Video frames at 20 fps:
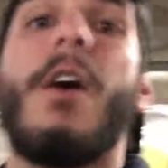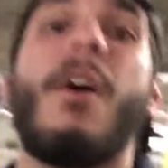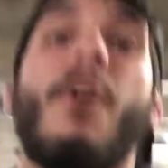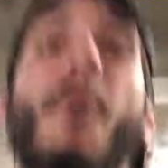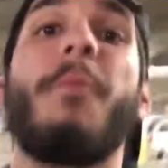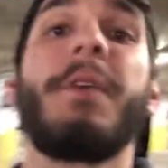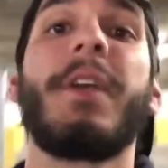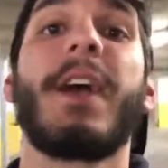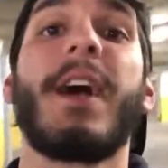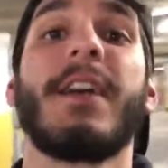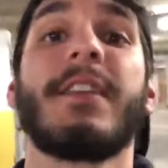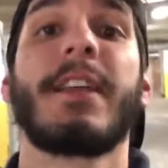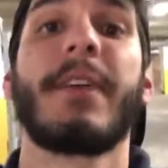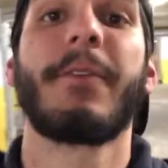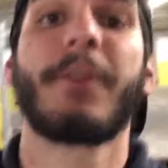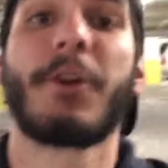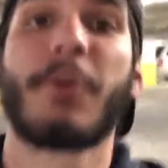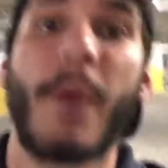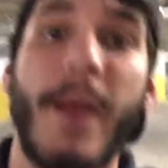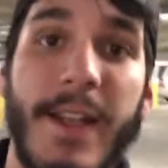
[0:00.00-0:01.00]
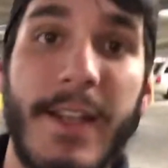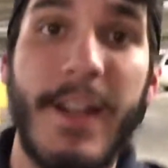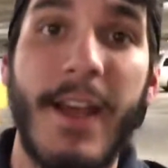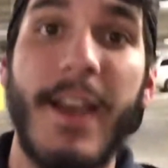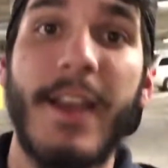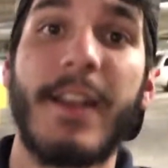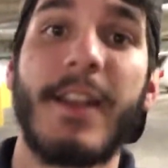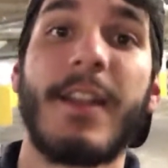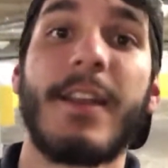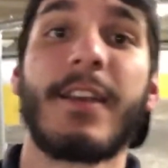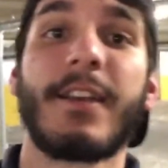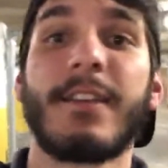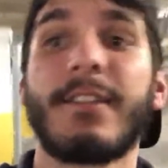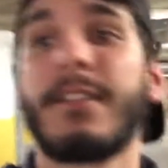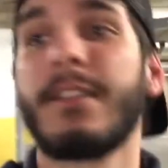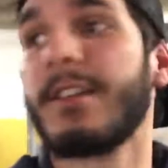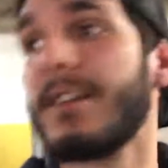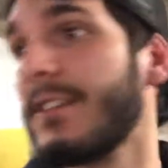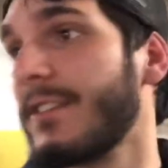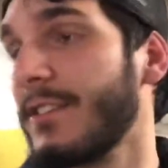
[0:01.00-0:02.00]
hope you guys have a great night, because
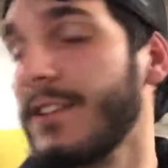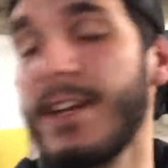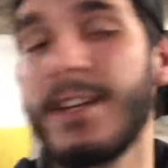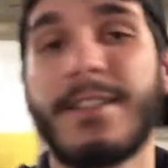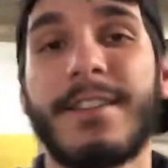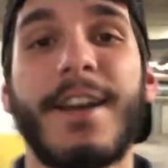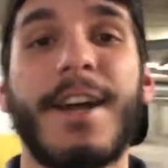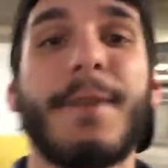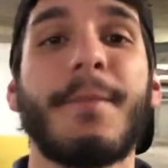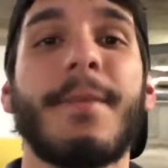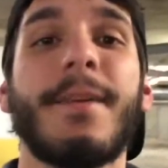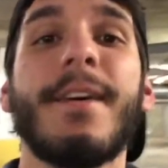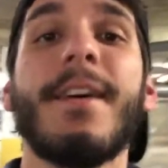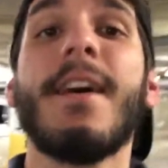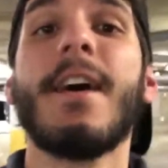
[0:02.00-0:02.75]
it is nighttime.